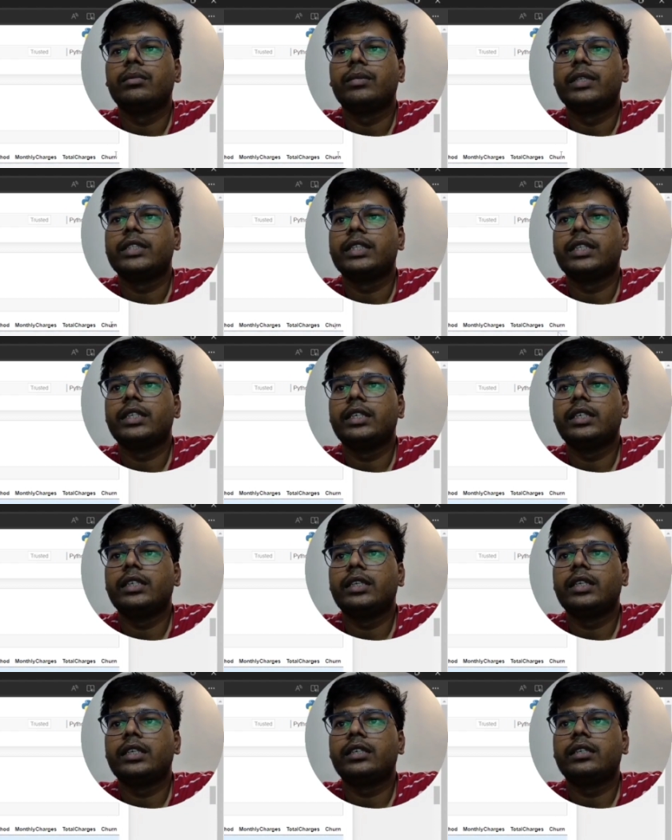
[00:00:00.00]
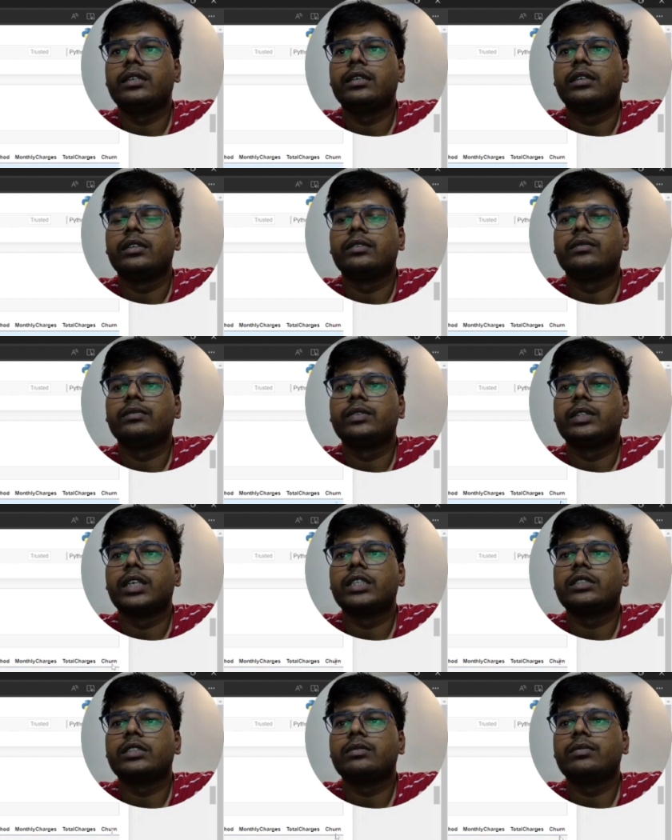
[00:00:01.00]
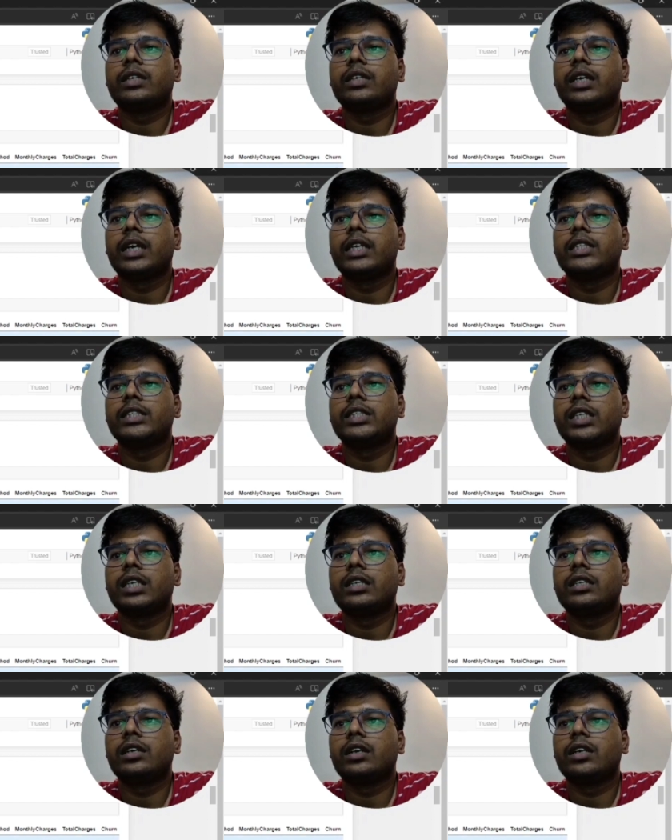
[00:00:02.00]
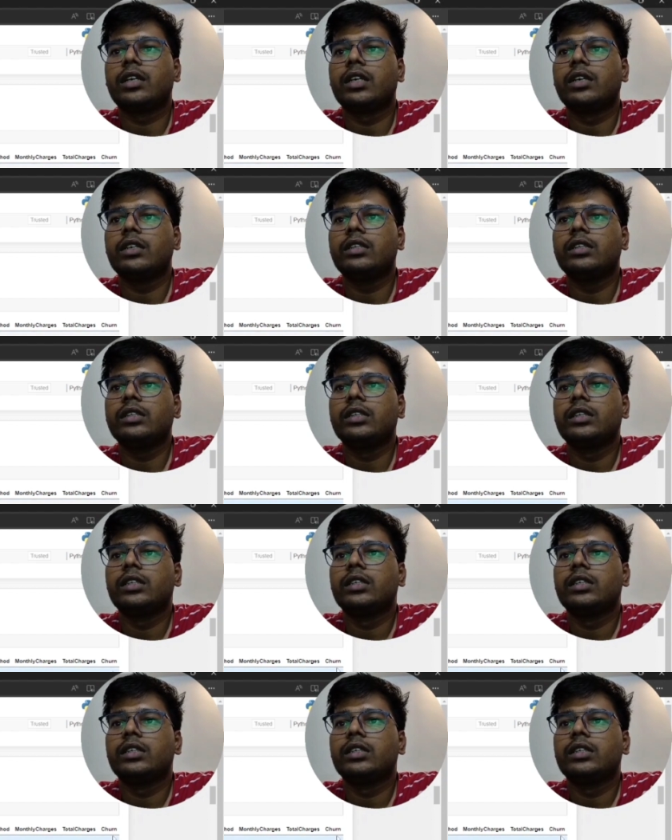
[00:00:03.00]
basically that customer has churn or not.